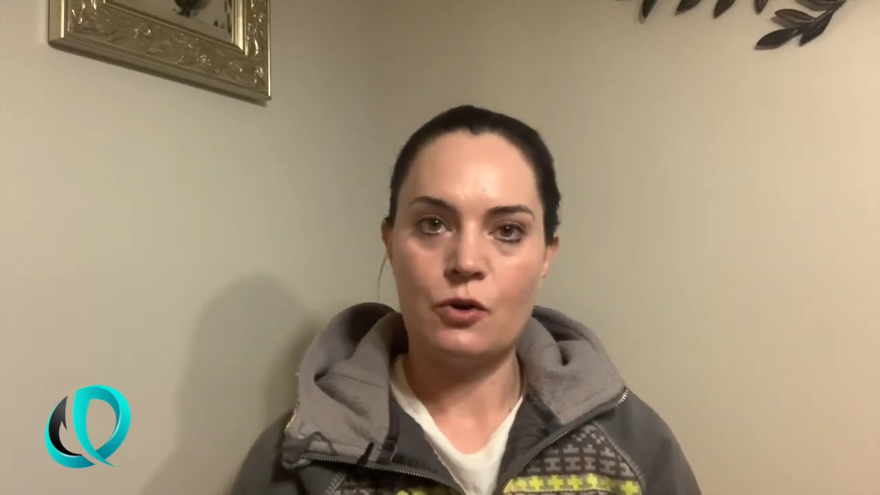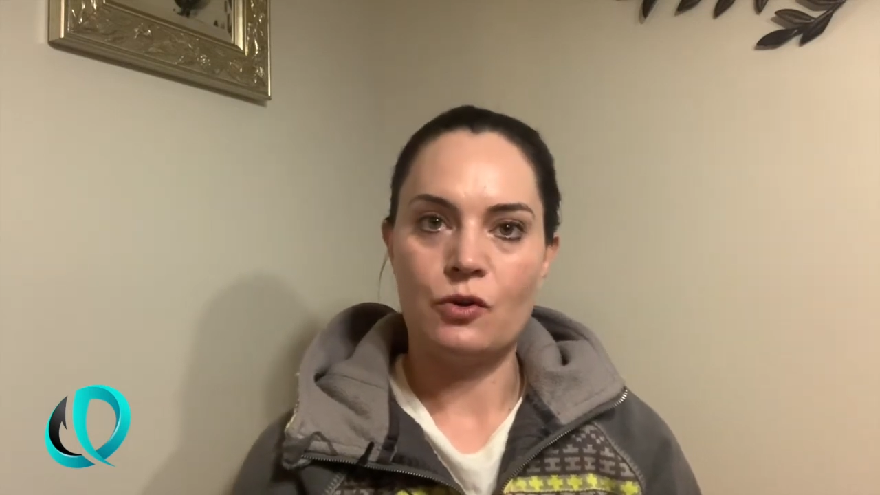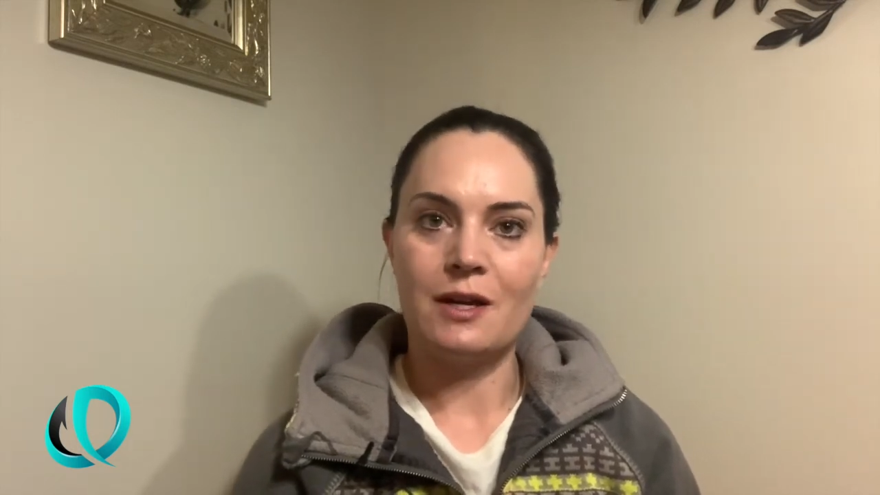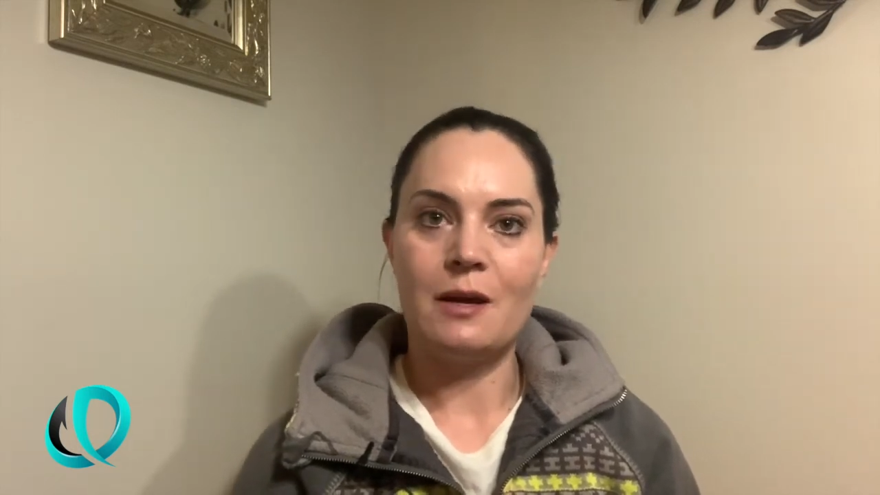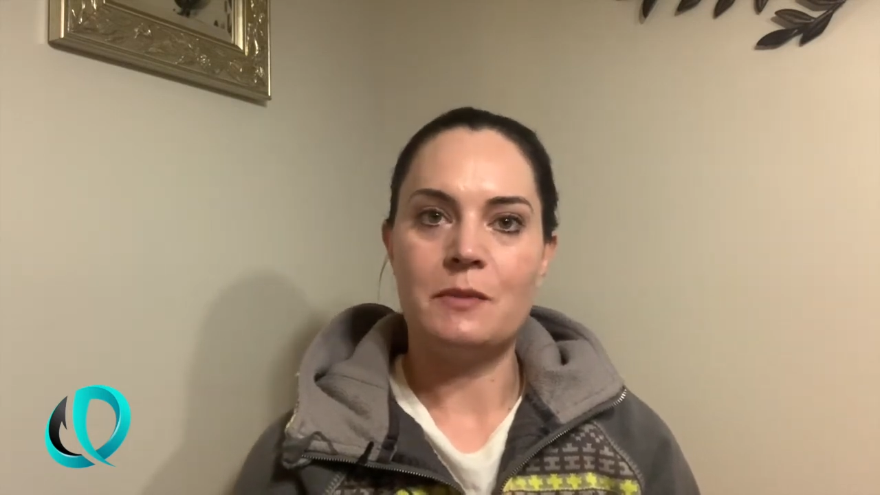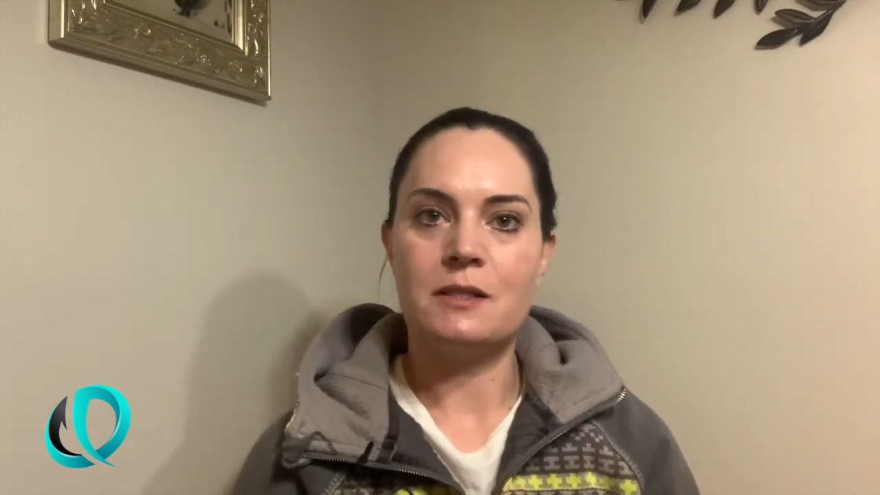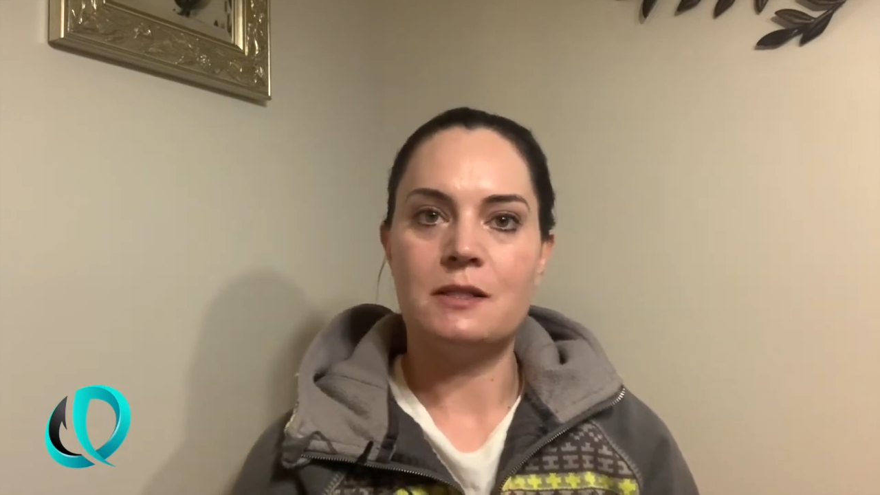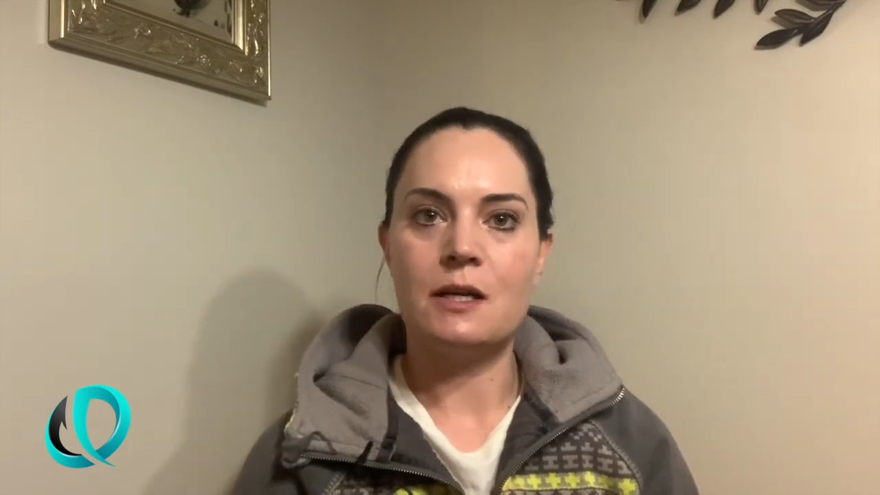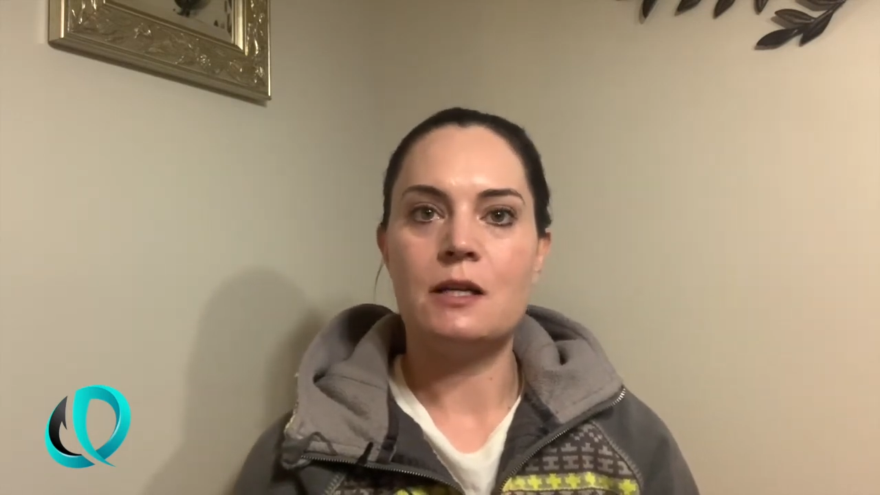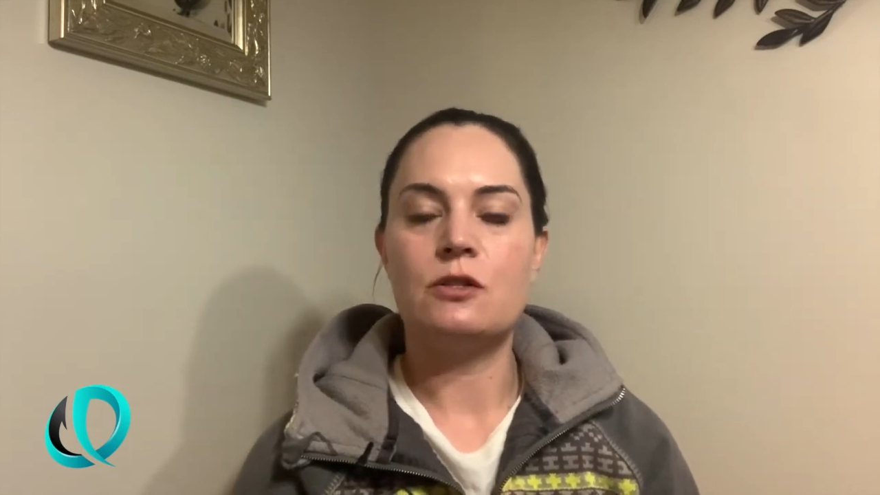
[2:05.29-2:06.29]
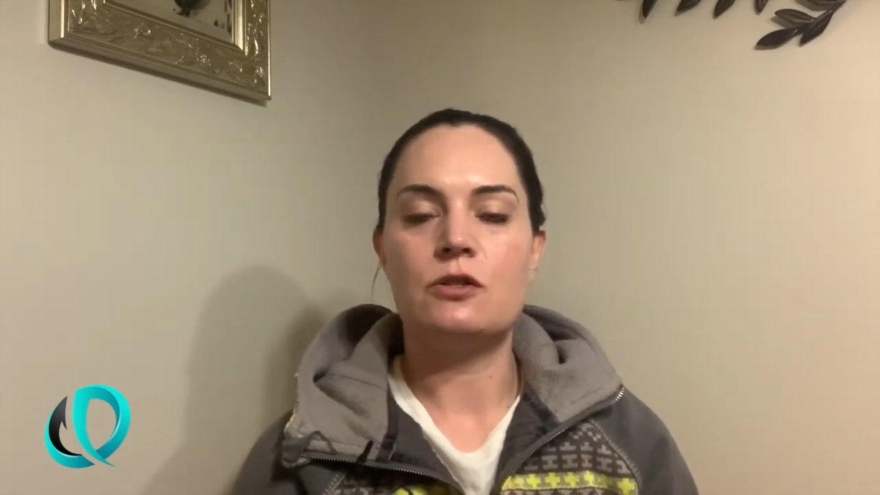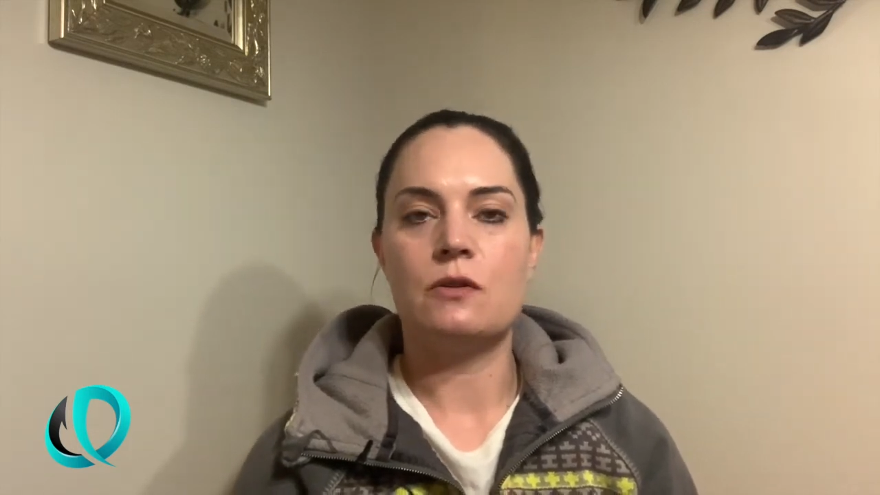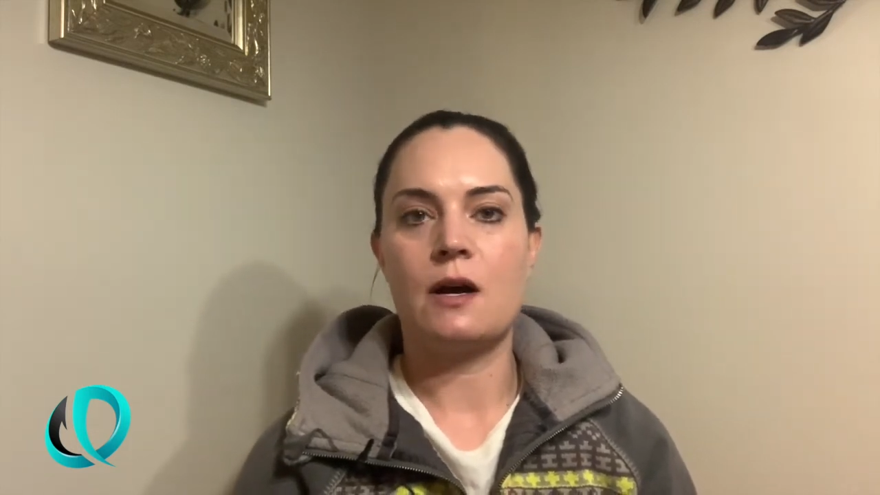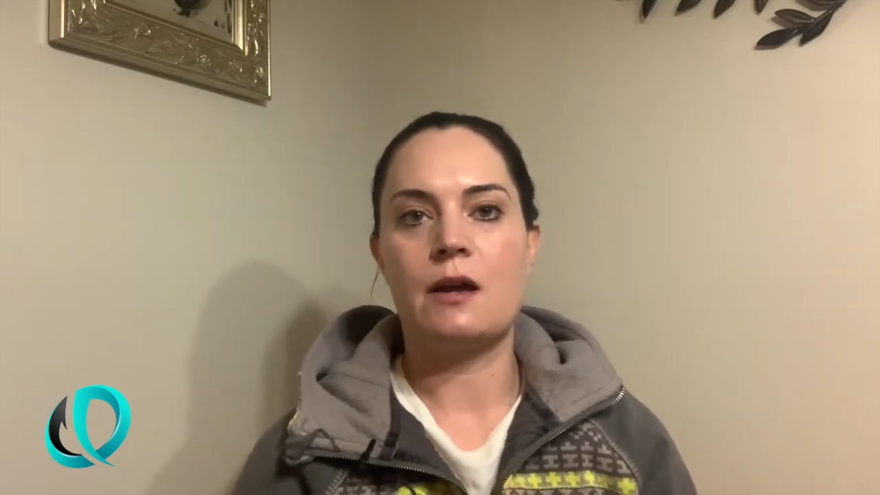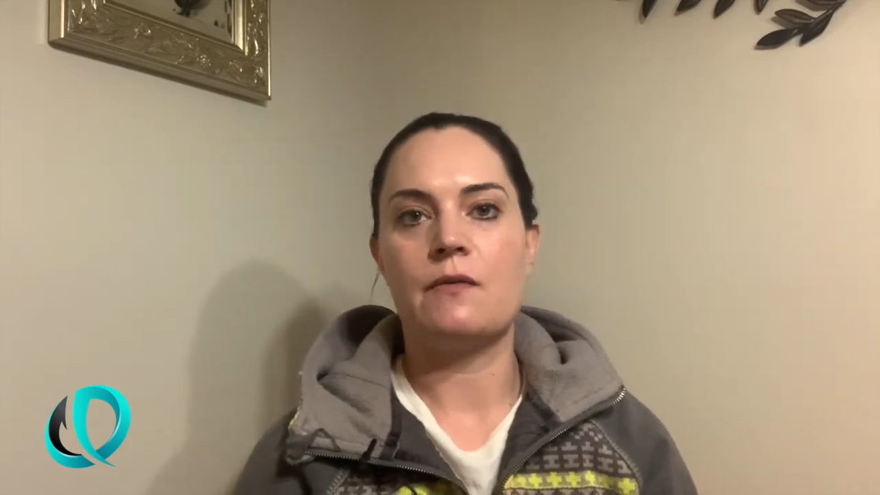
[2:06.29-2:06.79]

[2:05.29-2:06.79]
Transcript: or the game is done to kind